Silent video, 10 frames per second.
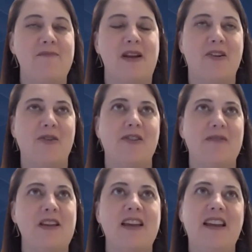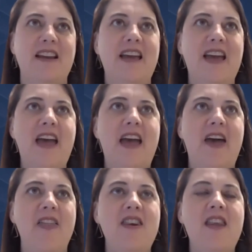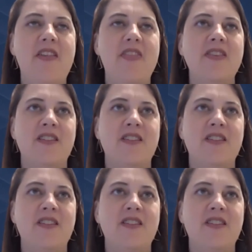in my career in the beginning, and nothing